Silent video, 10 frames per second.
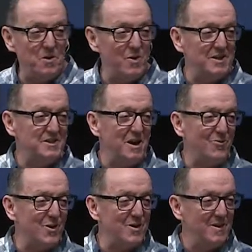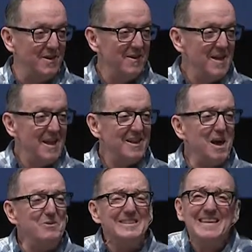a wrong suffered.
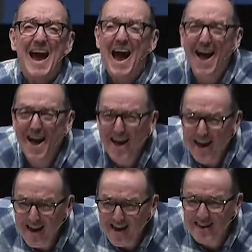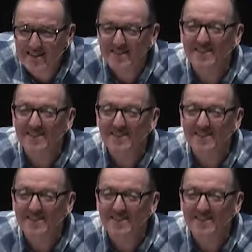Love is kind.